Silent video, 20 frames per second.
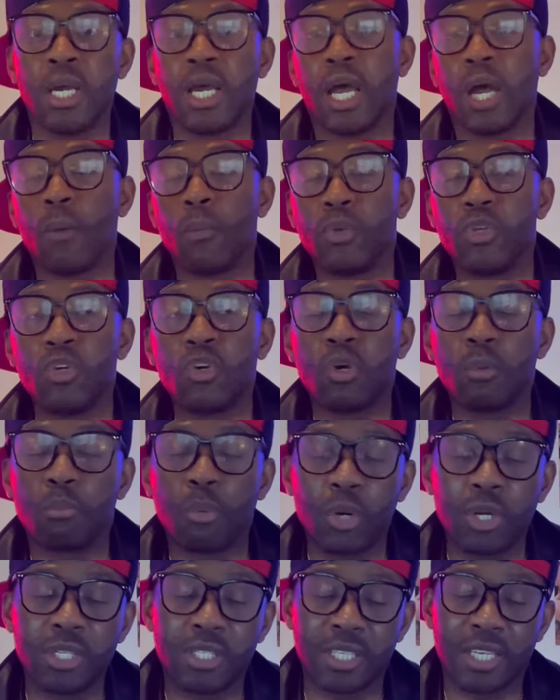And when you can
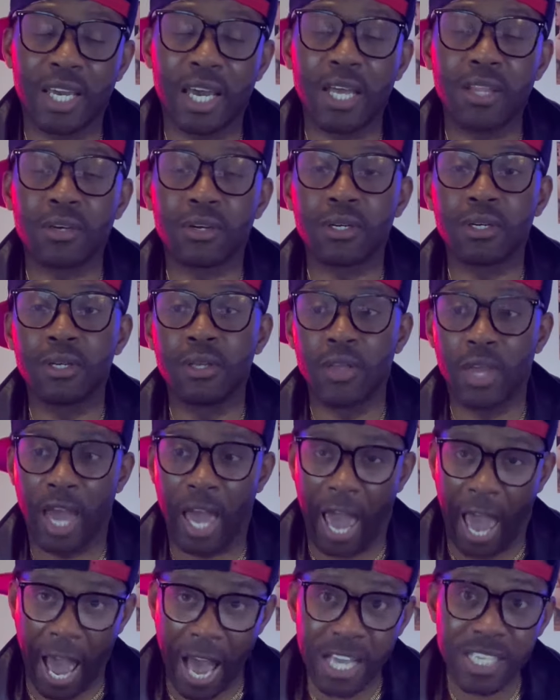put it together
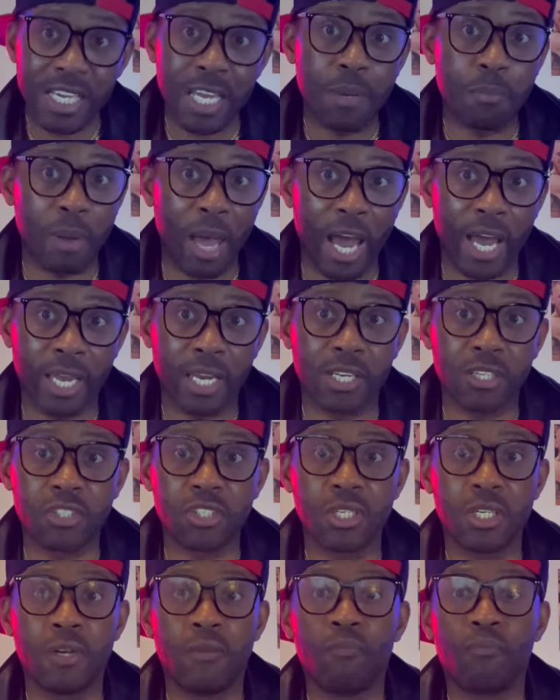as a
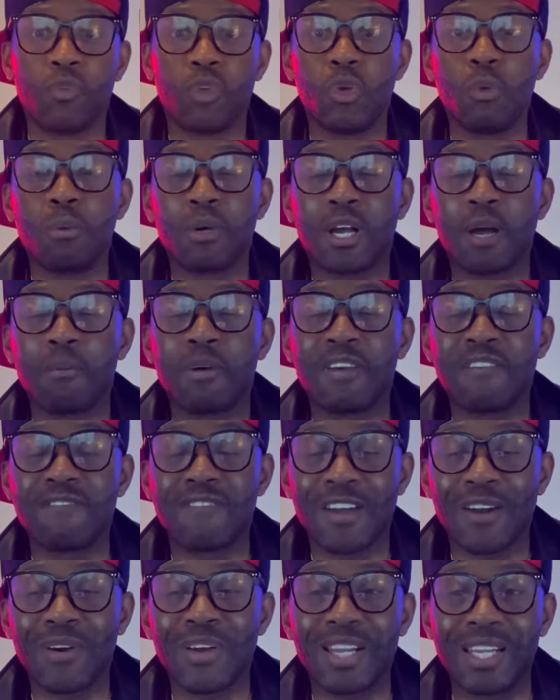package, you become a
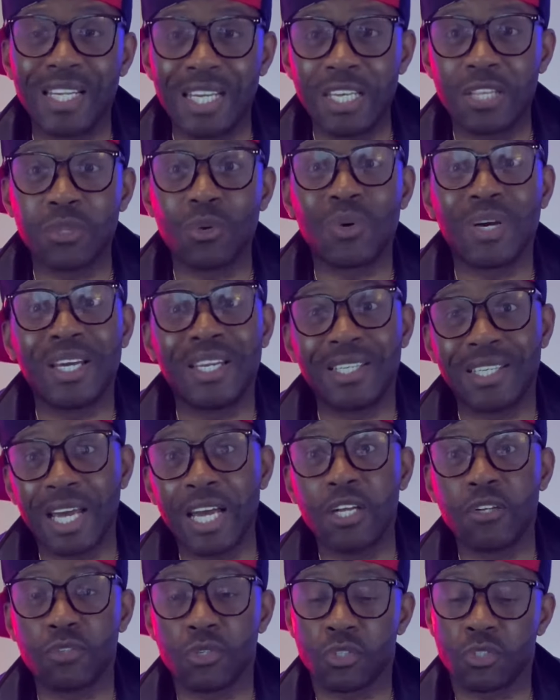very lethal and
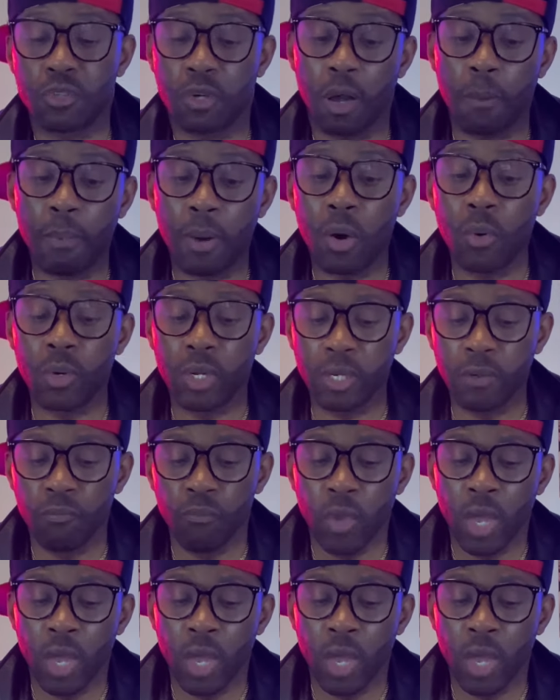dangerous opponent.